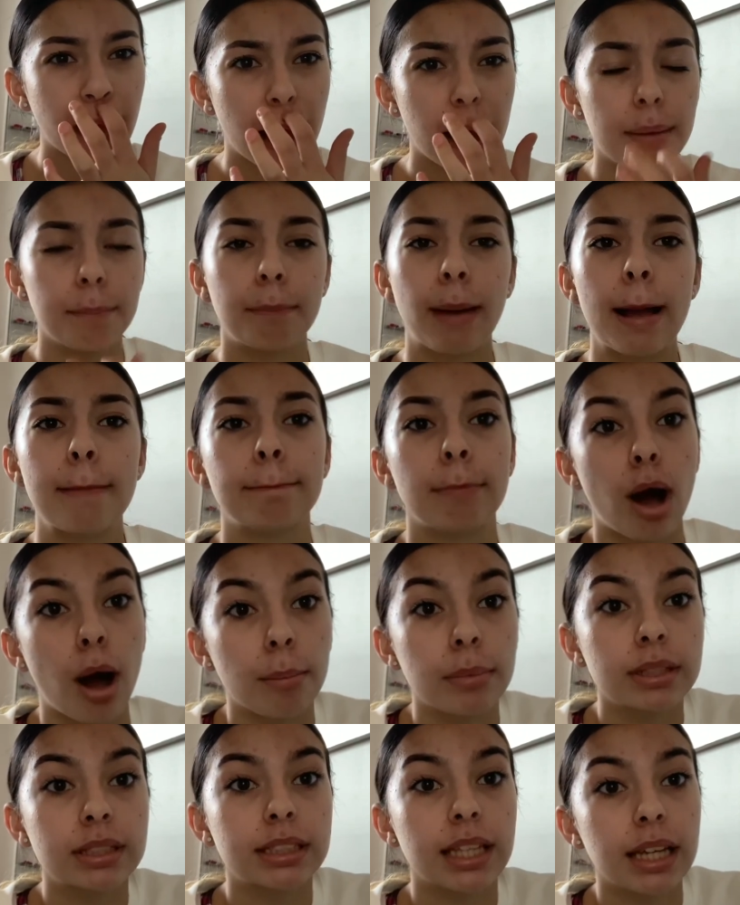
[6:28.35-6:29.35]
My mom
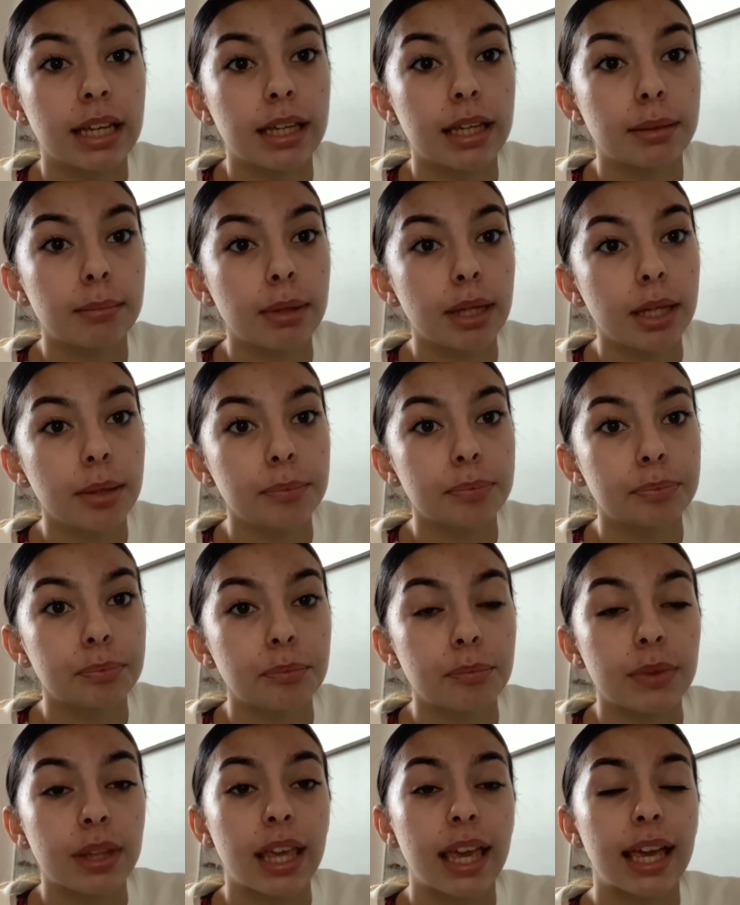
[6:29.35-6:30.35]
is taking me.
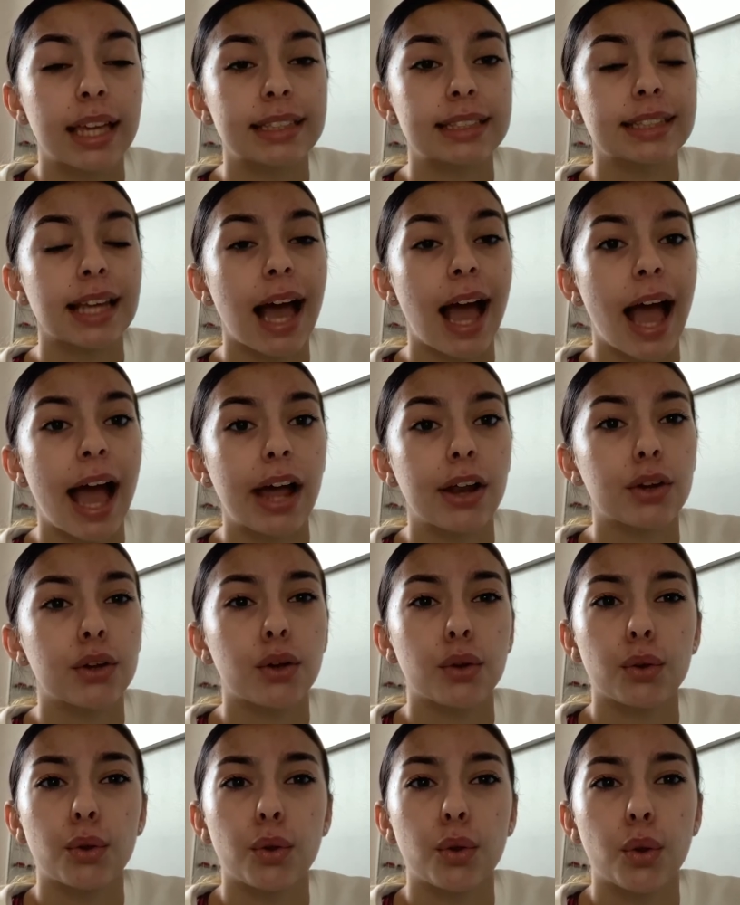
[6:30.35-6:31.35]
It's at
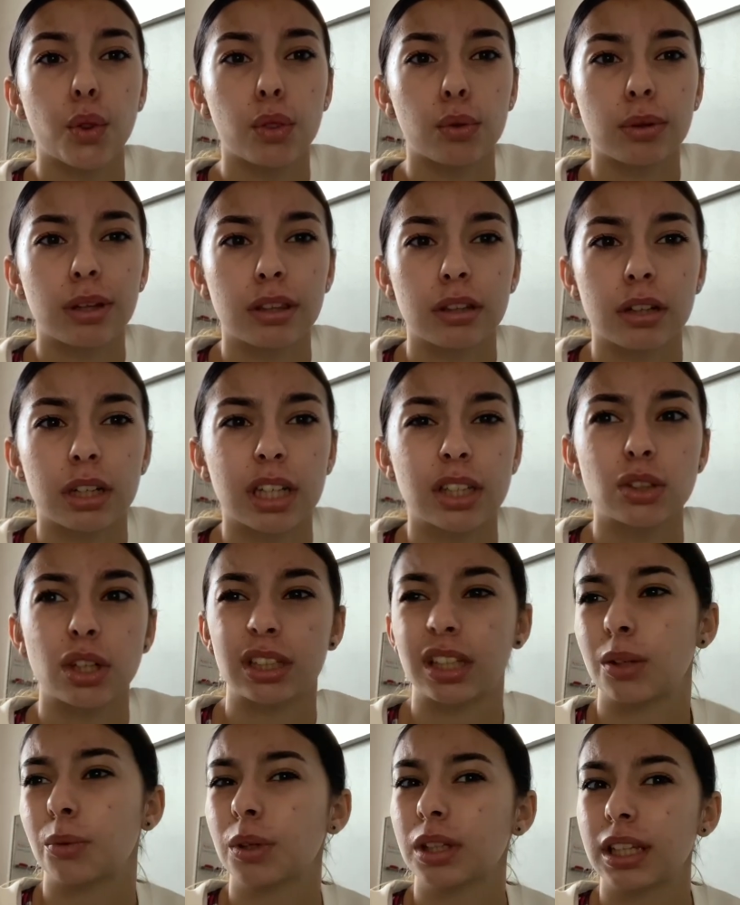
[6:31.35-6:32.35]
3:30, so I
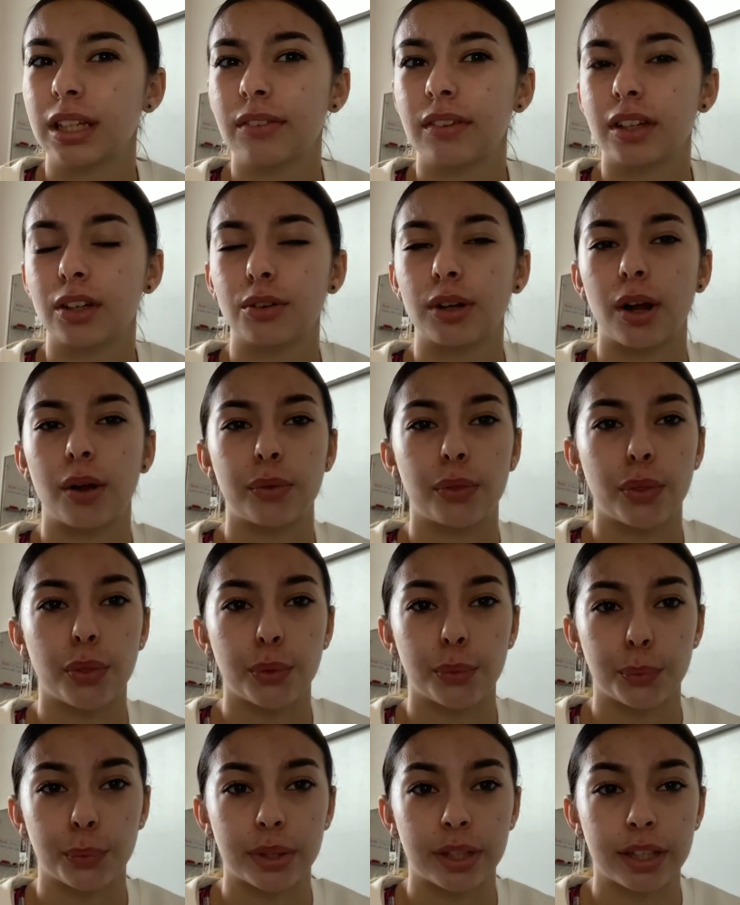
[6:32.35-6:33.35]
think we're leaving around
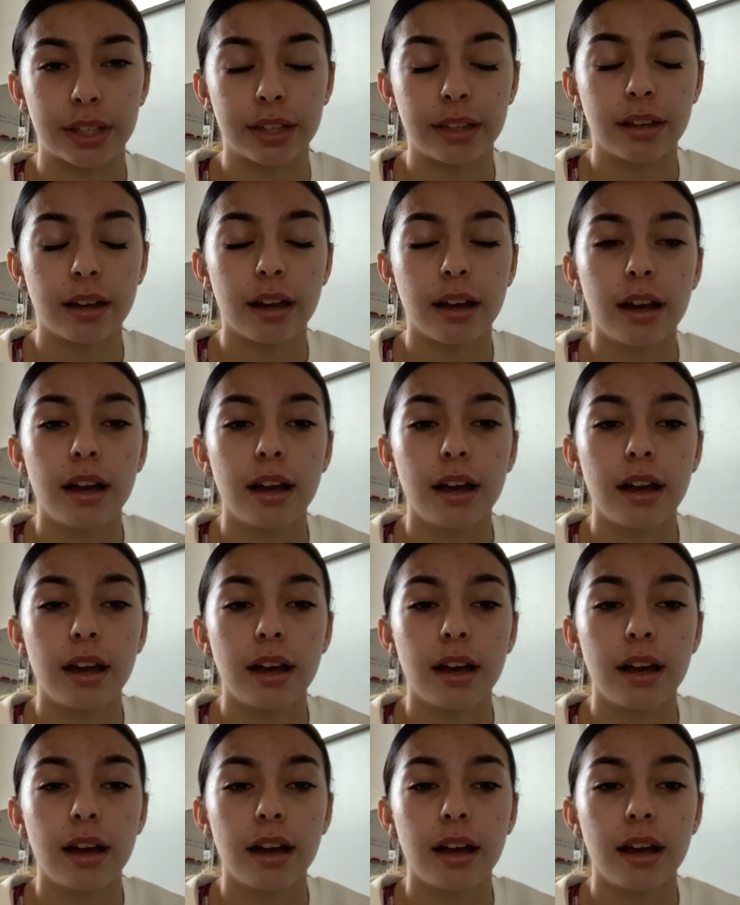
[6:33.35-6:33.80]
3.